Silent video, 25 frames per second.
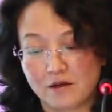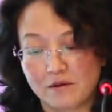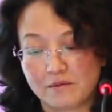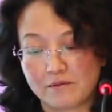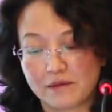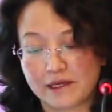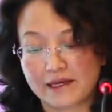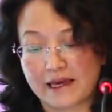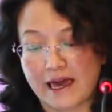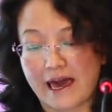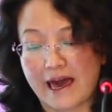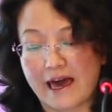
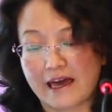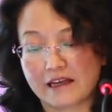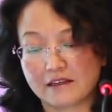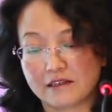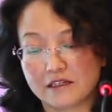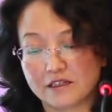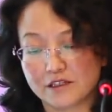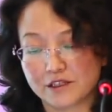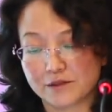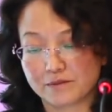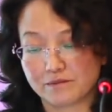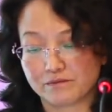
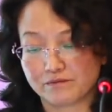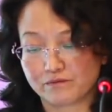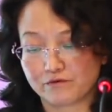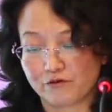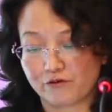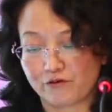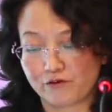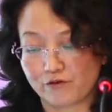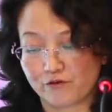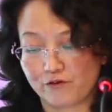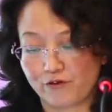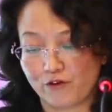
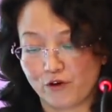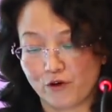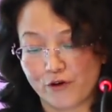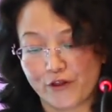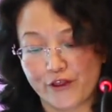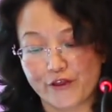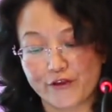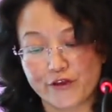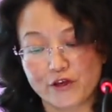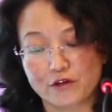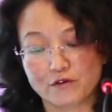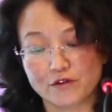mechanism for
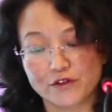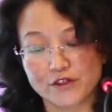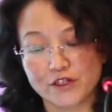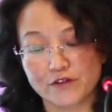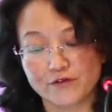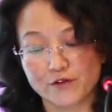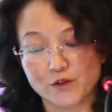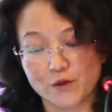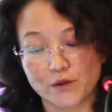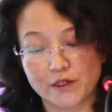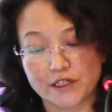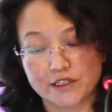the use
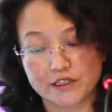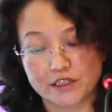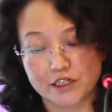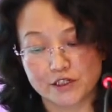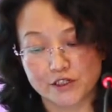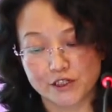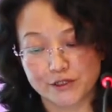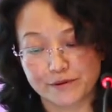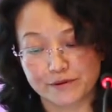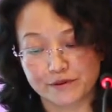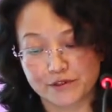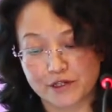of the
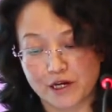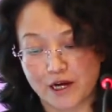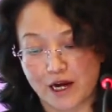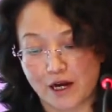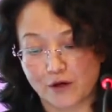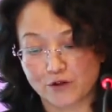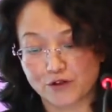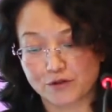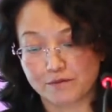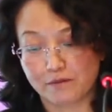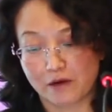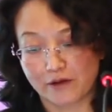religious
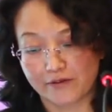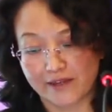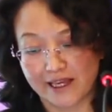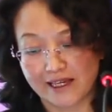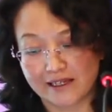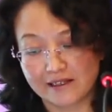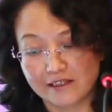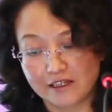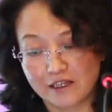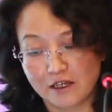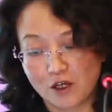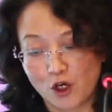charity
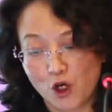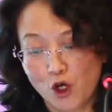money,